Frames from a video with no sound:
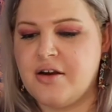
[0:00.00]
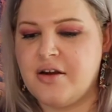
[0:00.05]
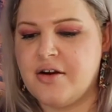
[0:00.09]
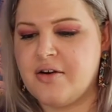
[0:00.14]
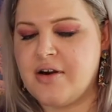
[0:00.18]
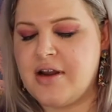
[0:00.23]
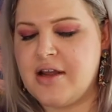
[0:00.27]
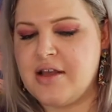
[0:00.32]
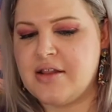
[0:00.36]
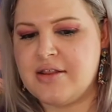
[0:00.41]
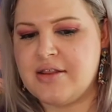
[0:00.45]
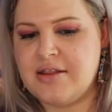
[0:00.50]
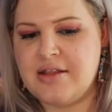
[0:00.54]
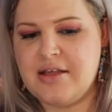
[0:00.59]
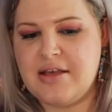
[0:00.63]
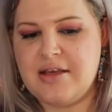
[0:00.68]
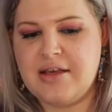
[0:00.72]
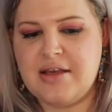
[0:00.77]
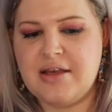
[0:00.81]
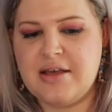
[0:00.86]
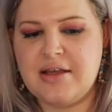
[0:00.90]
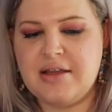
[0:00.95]
All right,
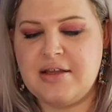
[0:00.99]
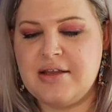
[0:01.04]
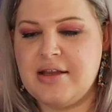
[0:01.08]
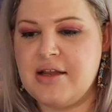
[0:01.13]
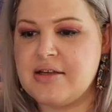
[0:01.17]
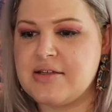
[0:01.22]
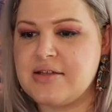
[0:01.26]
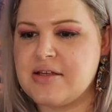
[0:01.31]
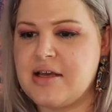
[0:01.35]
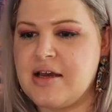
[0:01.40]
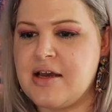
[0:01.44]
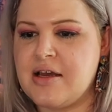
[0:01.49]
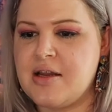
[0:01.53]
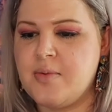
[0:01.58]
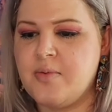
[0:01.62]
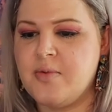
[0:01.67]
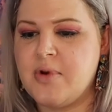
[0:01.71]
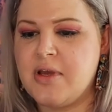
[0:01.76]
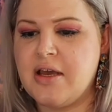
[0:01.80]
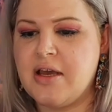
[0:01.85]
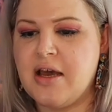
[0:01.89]
the next item we